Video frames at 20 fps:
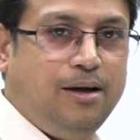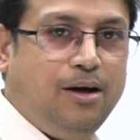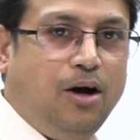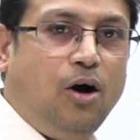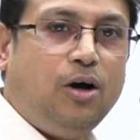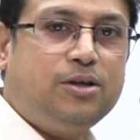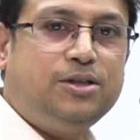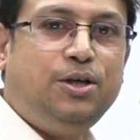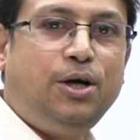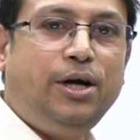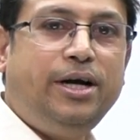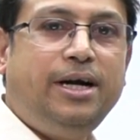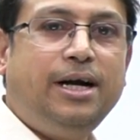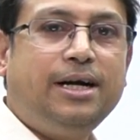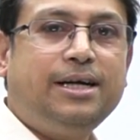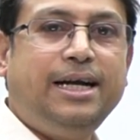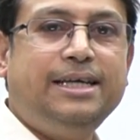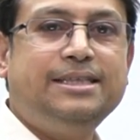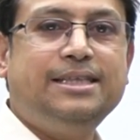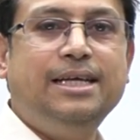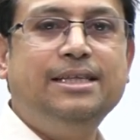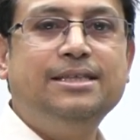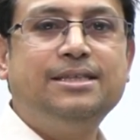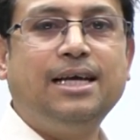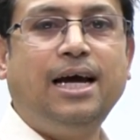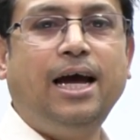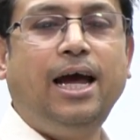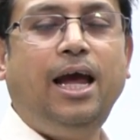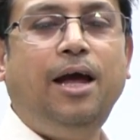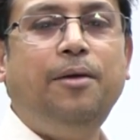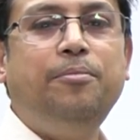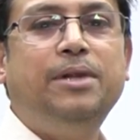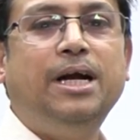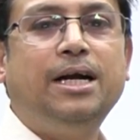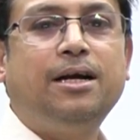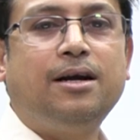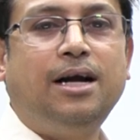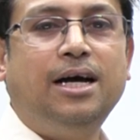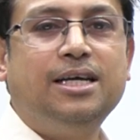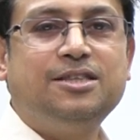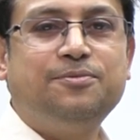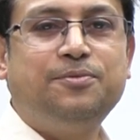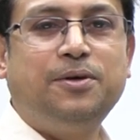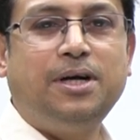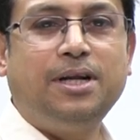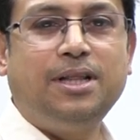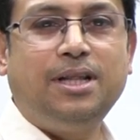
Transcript: Oxidoreductase enzyme that transfer